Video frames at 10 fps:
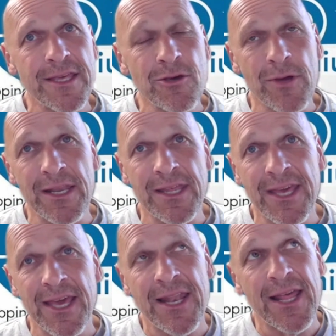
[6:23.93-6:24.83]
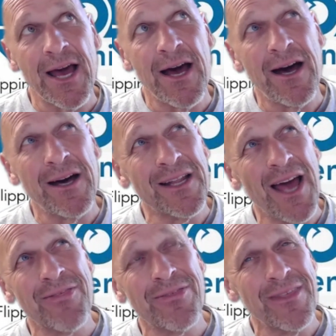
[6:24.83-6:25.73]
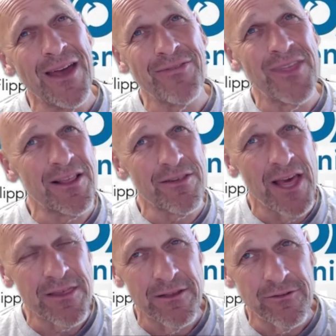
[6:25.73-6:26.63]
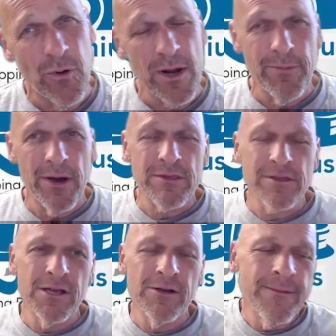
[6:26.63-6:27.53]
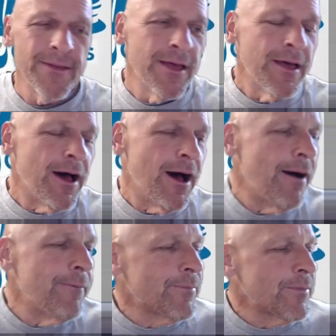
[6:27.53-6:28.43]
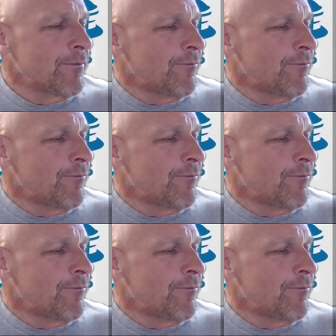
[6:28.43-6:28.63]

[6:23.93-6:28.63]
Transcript: You can get, I think it's less than $20 still, from